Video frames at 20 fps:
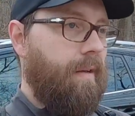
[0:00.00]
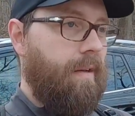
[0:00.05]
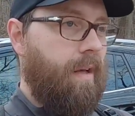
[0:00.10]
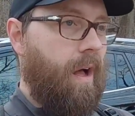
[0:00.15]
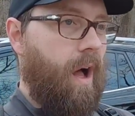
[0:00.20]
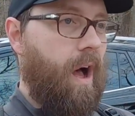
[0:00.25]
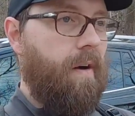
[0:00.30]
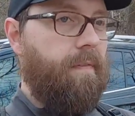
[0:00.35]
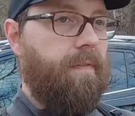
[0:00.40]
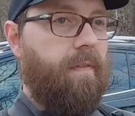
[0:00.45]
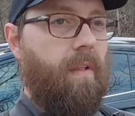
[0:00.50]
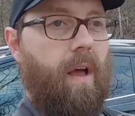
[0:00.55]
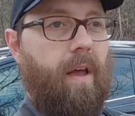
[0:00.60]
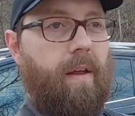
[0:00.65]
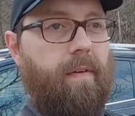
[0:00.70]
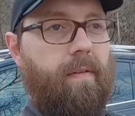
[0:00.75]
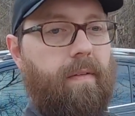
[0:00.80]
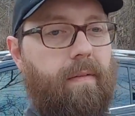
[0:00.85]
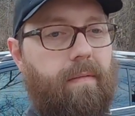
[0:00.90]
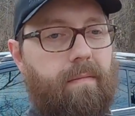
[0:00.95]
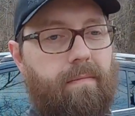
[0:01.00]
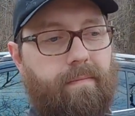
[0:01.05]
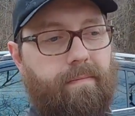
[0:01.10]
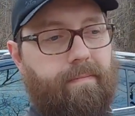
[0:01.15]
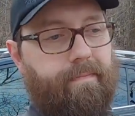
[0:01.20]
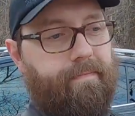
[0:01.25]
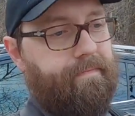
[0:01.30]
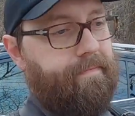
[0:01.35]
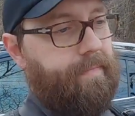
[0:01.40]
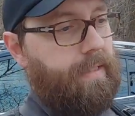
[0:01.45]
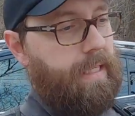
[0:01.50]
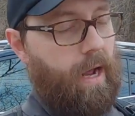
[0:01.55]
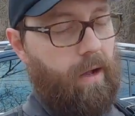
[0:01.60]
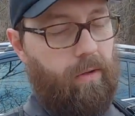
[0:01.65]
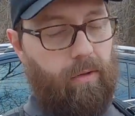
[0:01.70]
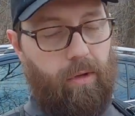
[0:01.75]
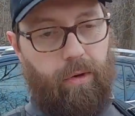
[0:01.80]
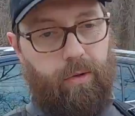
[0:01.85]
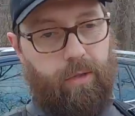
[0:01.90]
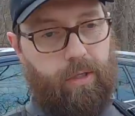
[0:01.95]
offline
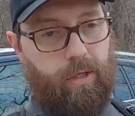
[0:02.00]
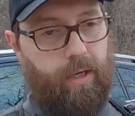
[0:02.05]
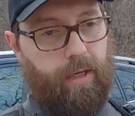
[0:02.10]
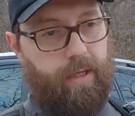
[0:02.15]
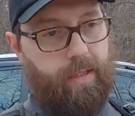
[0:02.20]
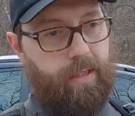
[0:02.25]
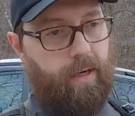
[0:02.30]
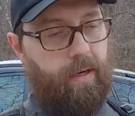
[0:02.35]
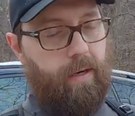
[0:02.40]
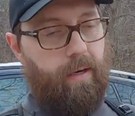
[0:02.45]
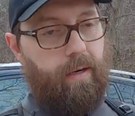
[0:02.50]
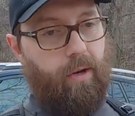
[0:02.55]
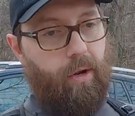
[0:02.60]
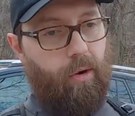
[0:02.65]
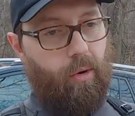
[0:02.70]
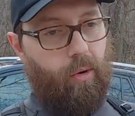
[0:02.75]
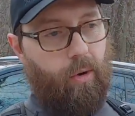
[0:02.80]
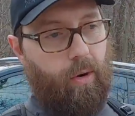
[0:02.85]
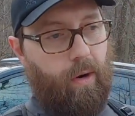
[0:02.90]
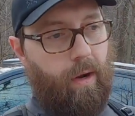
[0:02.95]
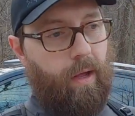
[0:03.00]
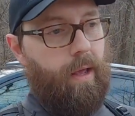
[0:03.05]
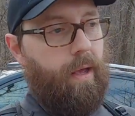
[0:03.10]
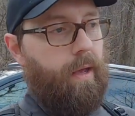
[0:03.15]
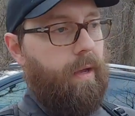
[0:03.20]
Downloads are easy to do.